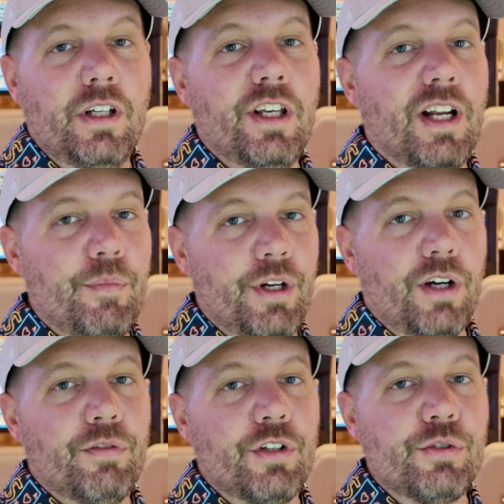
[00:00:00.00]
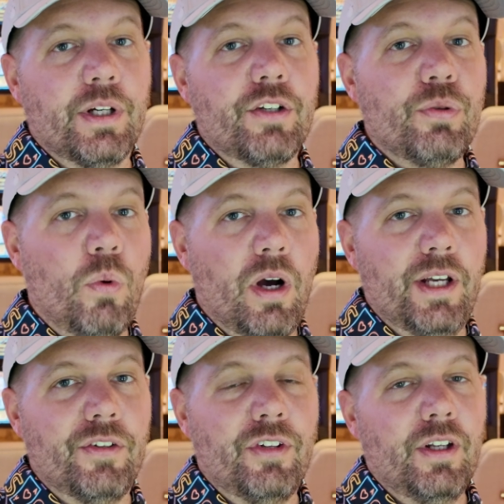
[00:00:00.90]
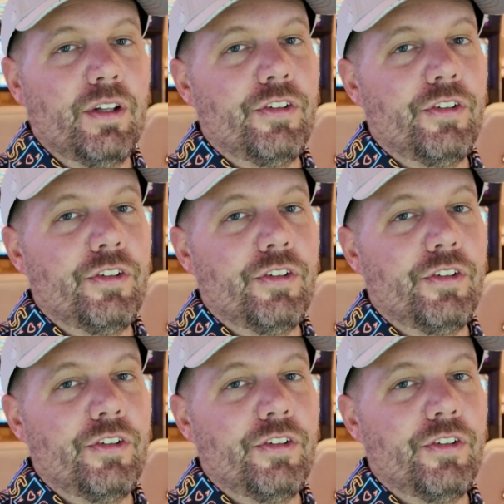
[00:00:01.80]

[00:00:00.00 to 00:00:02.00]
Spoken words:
and I've been offered a drink twice.